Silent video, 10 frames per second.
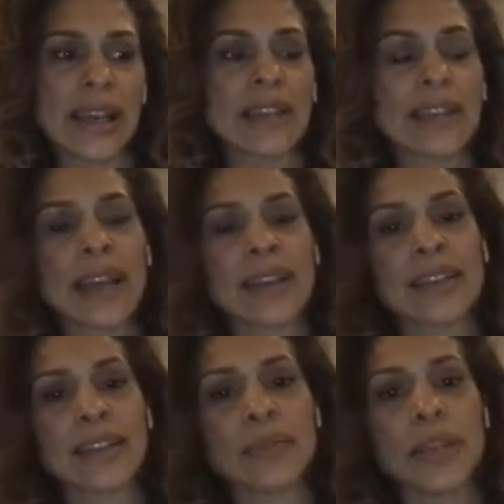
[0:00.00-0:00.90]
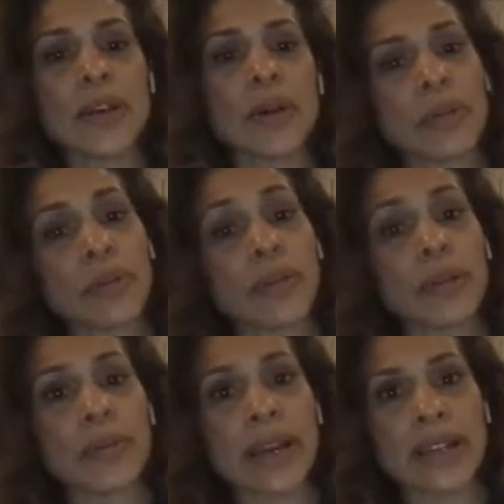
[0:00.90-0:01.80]
And that can be quite
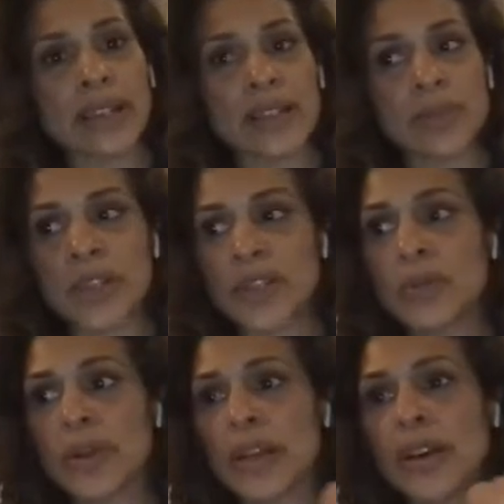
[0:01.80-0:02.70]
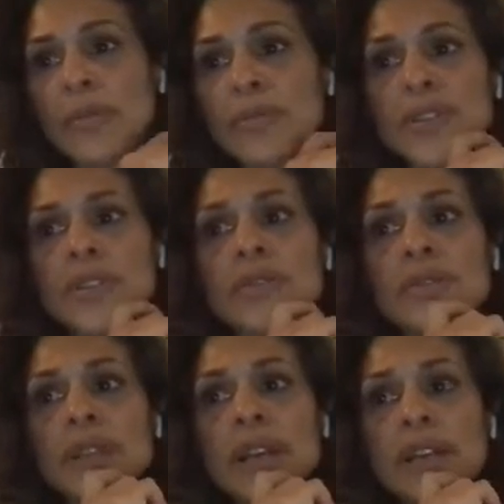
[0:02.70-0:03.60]
problematic, especially when it comes
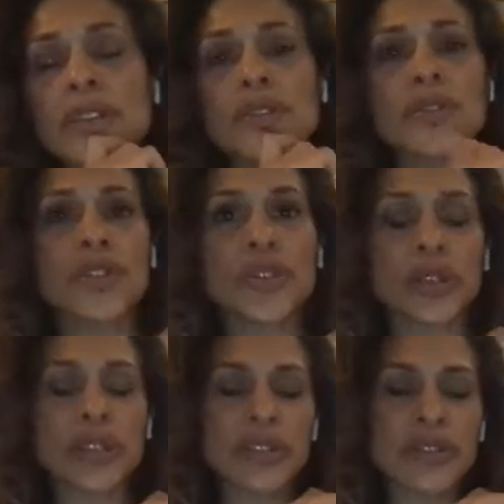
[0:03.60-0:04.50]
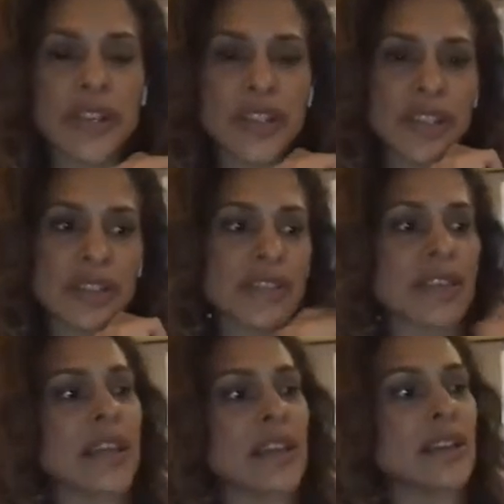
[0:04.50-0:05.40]
to like a surgical intervention.
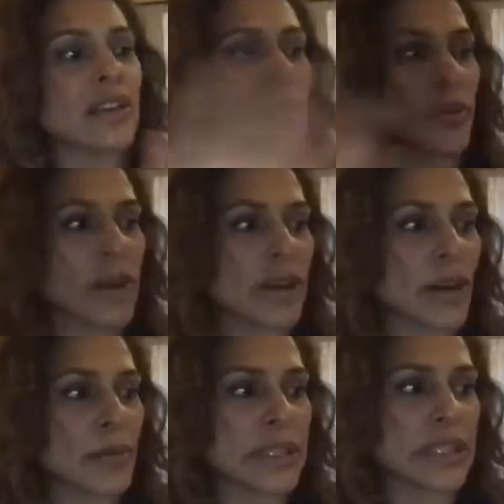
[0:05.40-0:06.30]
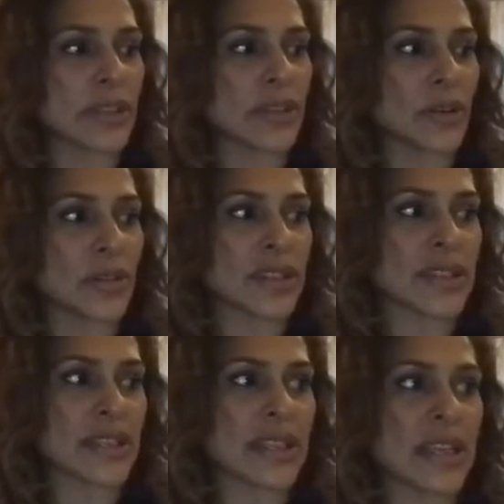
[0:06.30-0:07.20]
Say, you know, quite commonly you go to
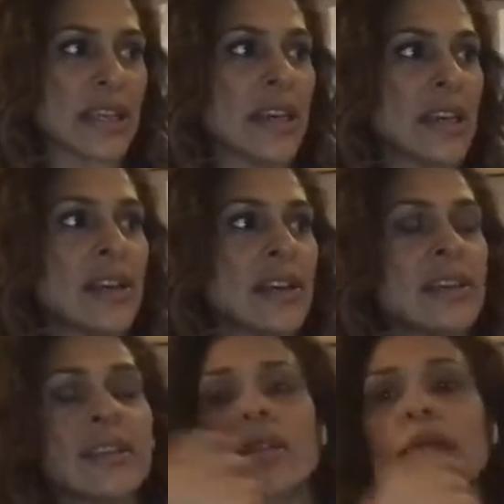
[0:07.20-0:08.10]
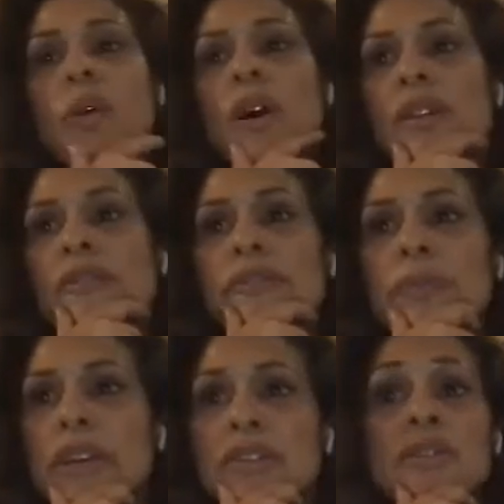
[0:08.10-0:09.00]
see someone
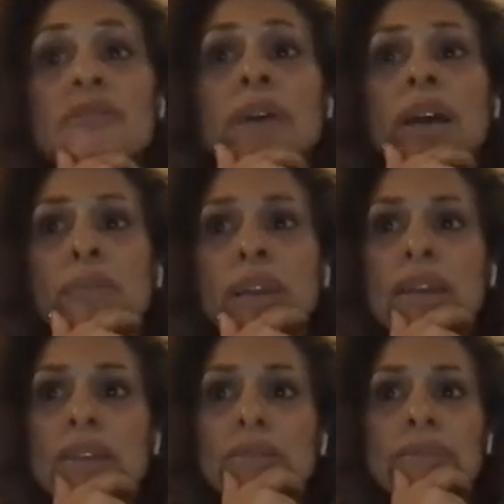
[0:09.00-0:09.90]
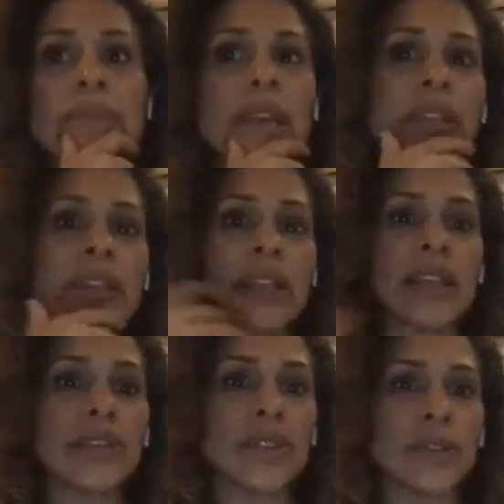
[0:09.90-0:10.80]
because you have back pain, and then they
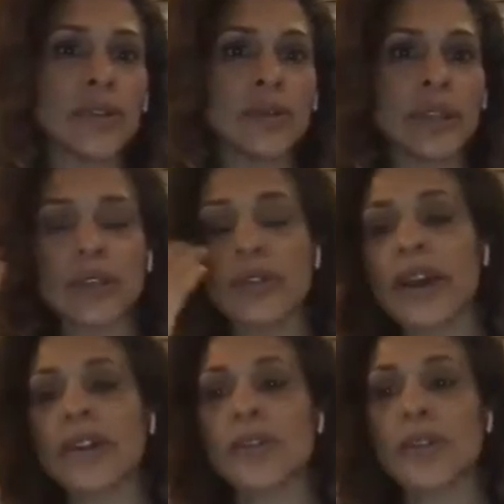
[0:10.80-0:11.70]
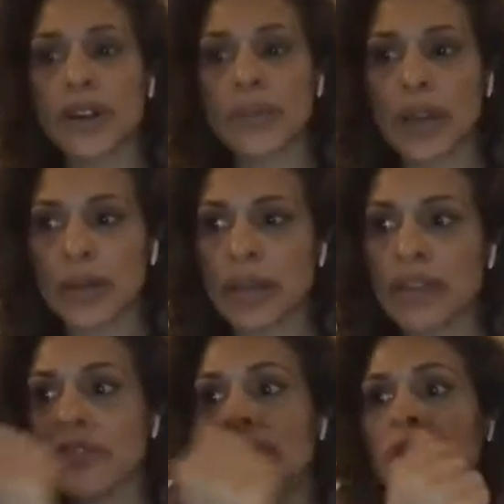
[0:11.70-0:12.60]
give you, and you've had chronic back
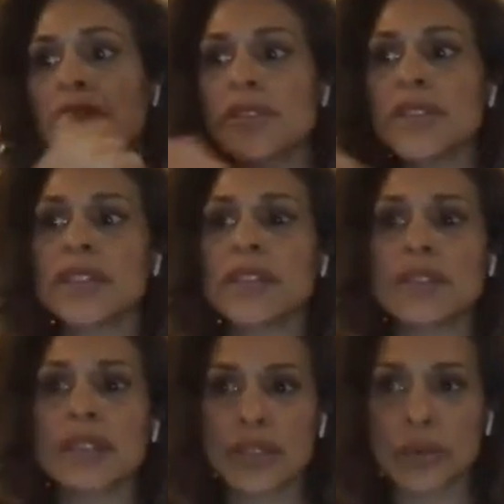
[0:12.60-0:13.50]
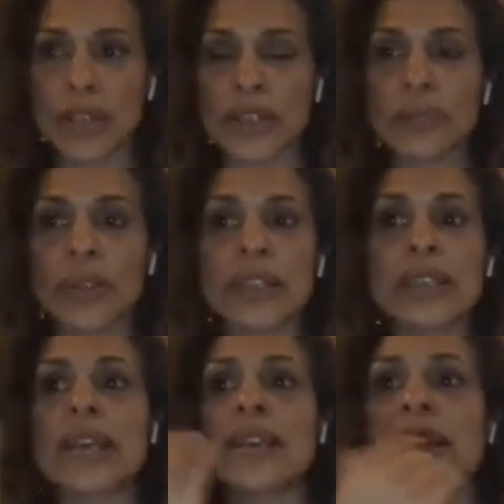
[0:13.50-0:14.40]
pain for years, and it's quite
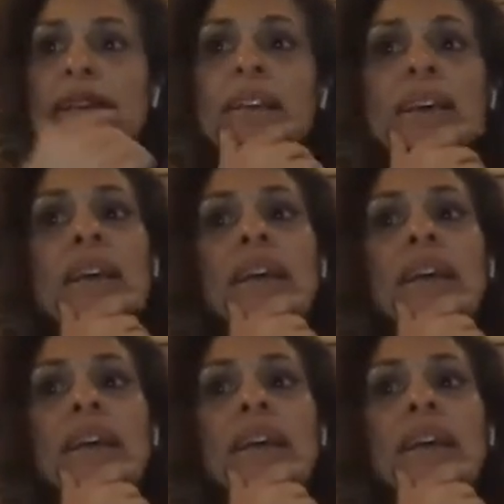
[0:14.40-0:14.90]
debilitating,